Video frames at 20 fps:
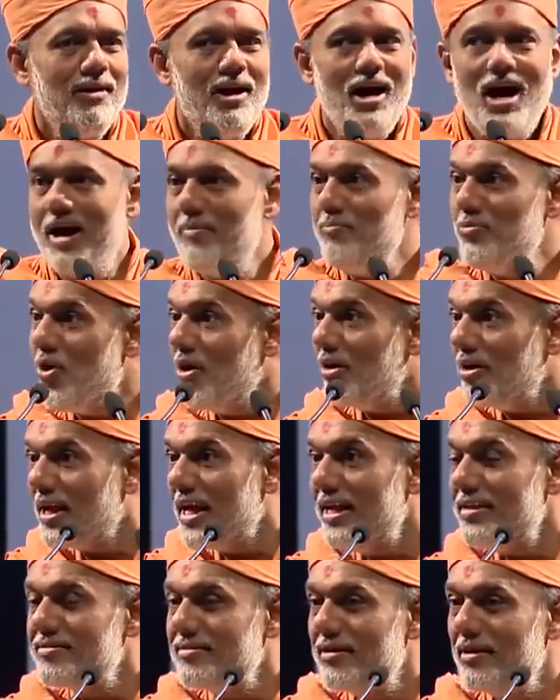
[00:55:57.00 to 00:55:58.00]
I'm not
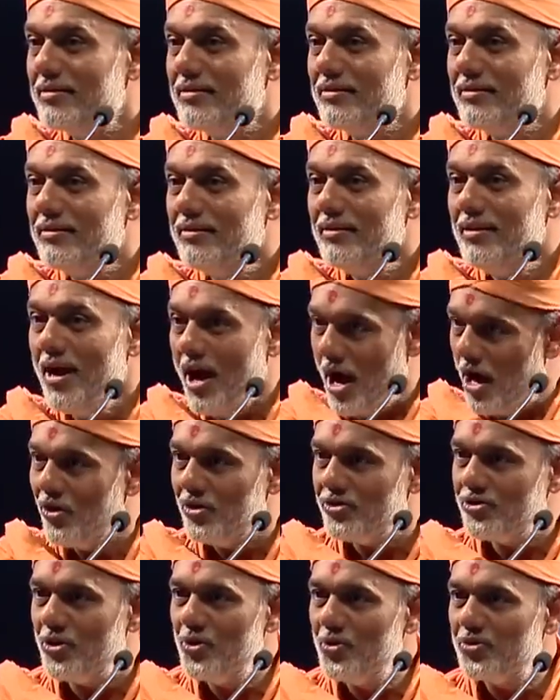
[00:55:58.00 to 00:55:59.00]
against it. I
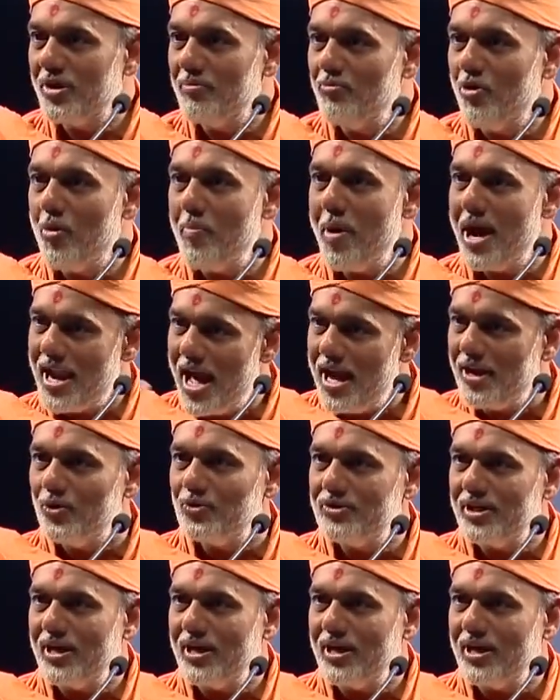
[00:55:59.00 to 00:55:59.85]
also use a mobile, I use a